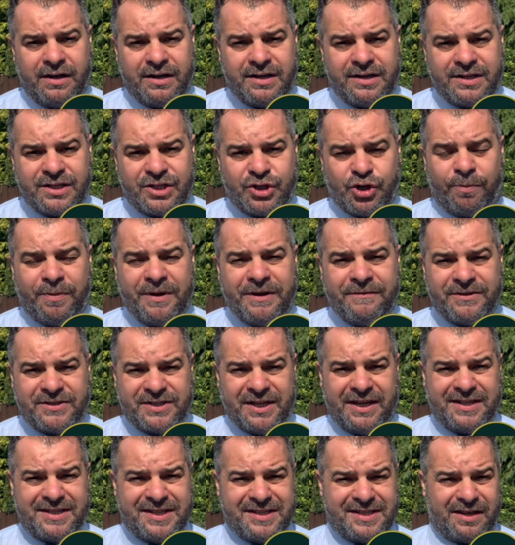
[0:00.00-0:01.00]
shopping
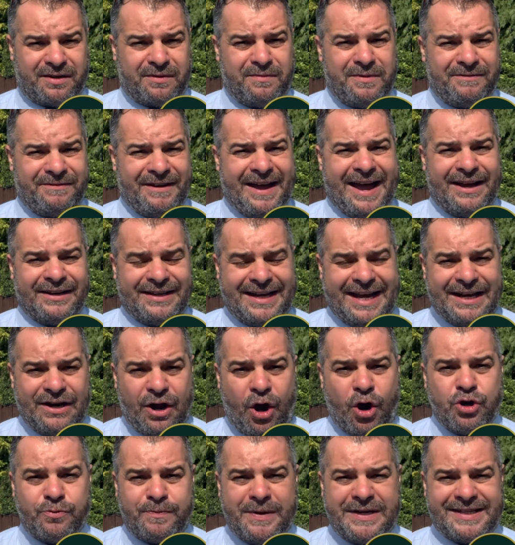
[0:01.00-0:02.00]
facilities that can be found in
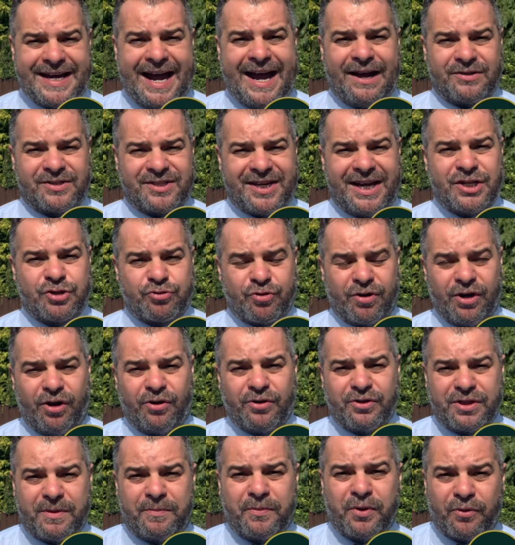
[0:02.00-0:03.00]
Oadby Town Centre
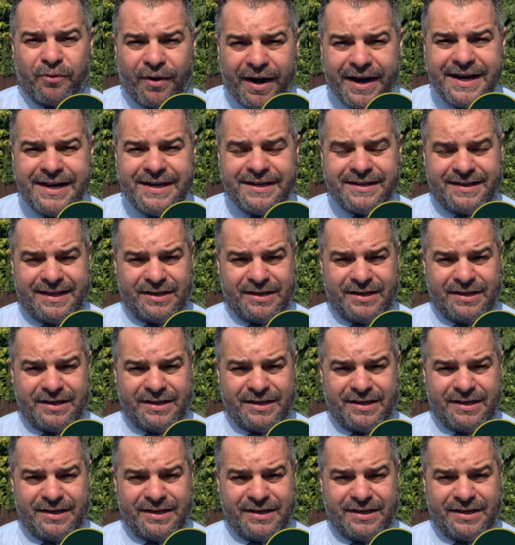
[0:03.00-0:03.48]
along the parade.